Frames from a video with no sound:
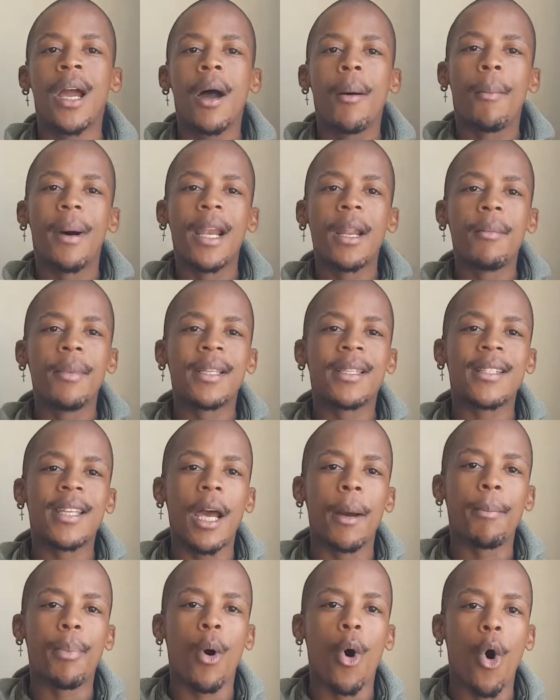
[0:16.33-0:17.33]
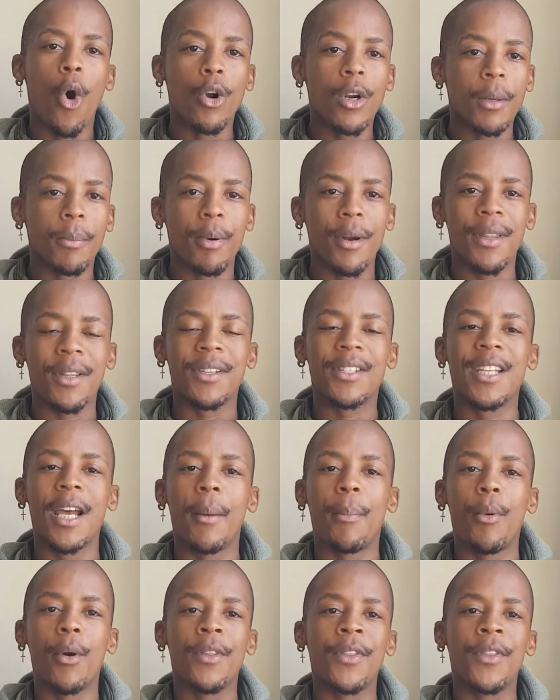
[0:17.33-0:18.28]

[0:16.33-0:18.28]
My name is Tshepo, older brother Tshepo.